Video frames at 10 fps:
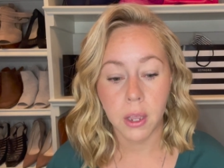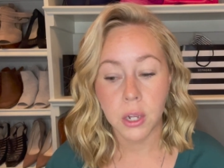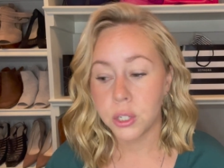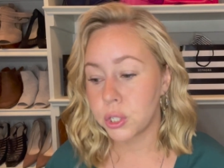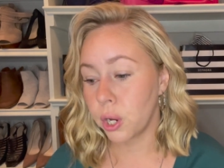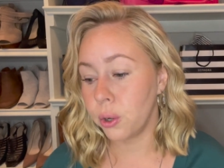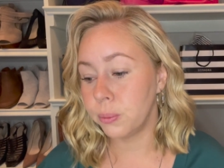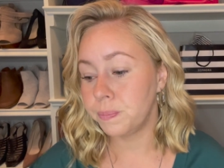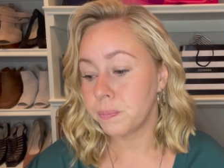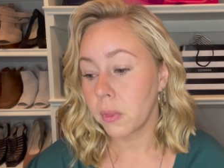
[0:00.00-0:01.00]

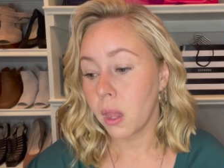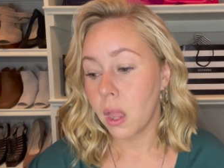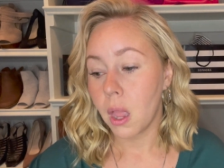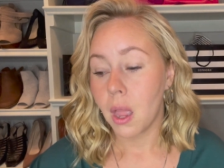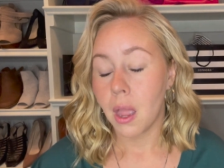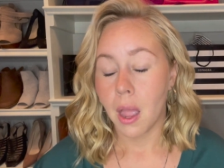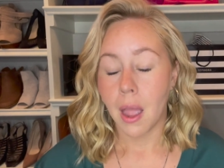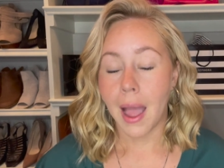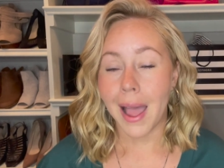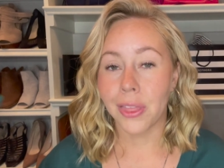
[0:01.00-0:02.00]
So
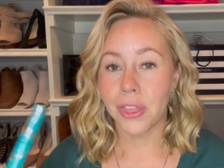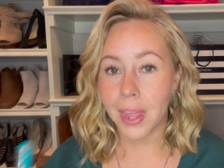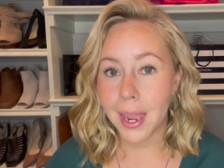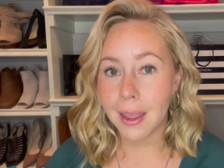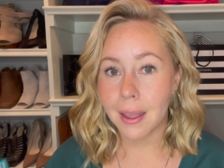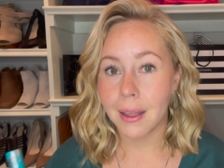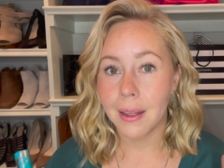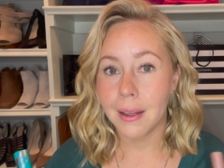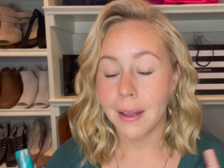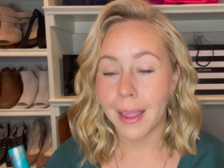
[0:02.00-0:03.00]
I think
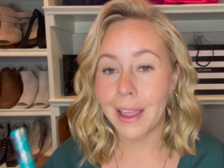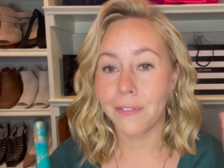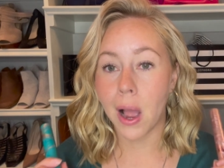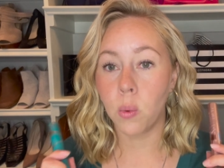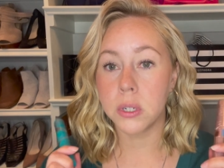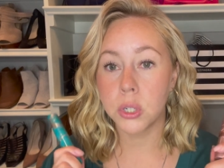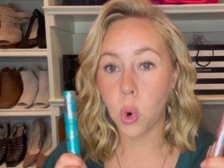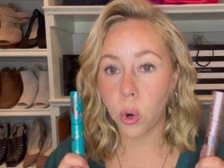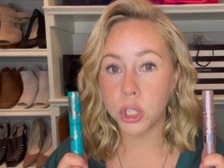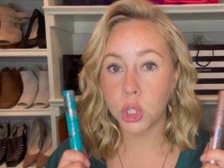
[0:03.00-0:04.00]
if I was
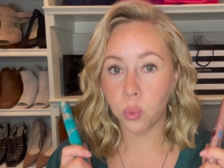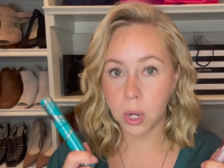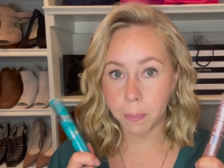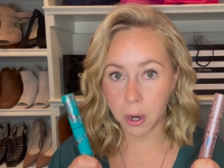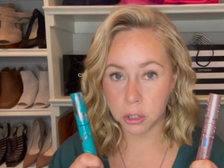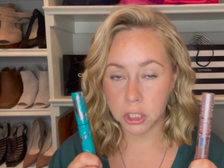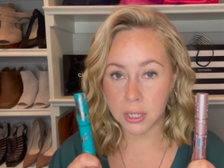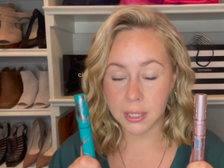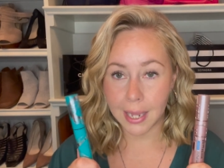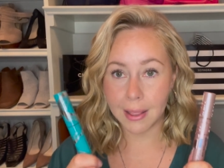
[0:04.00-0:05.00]
going to
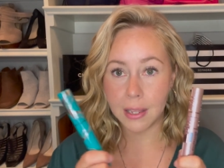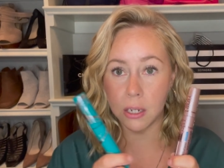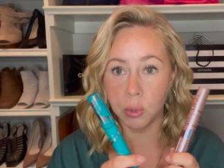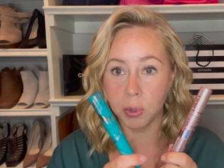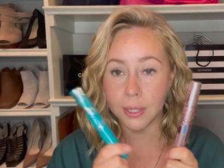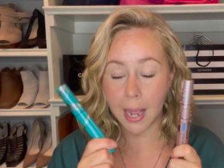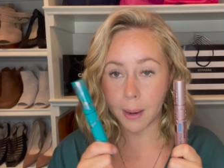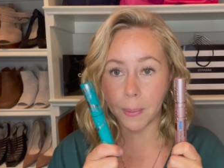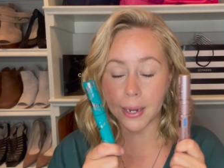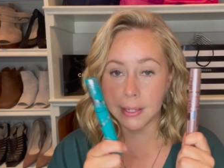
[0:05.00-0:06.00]
repurchase and these were side
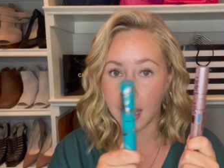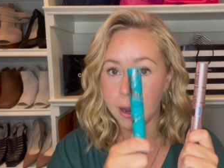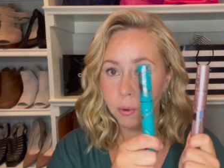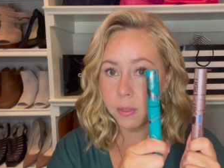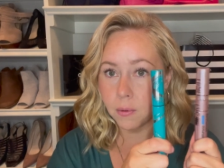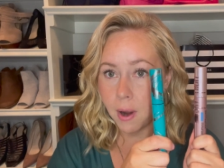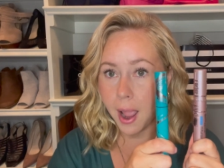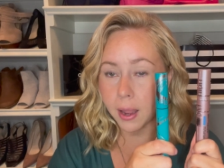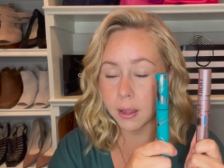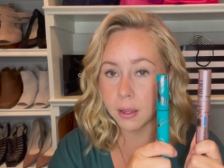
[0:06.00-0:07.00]
by side on the
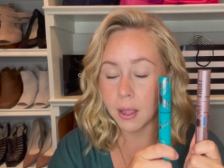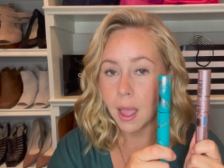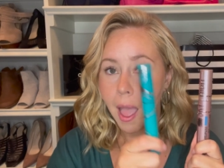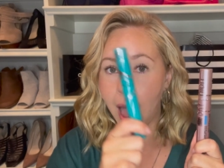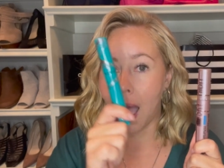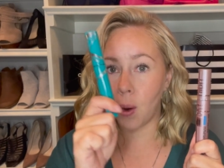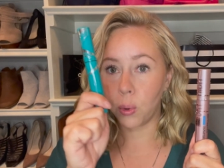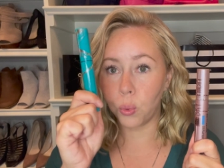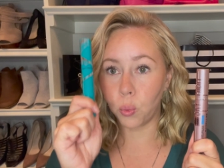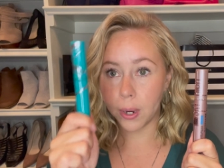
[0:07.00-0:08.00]
rack, I would
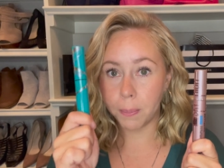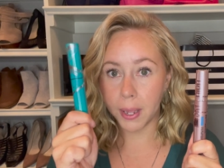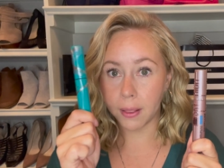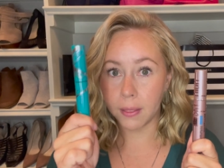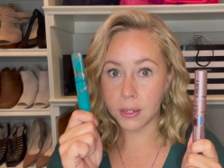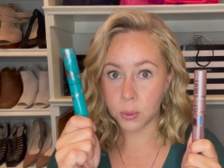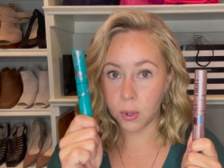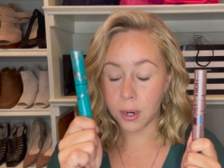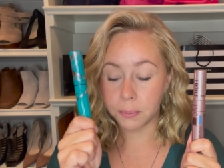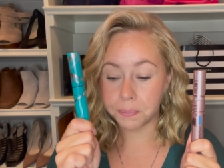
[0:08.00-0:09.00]
repick this one up.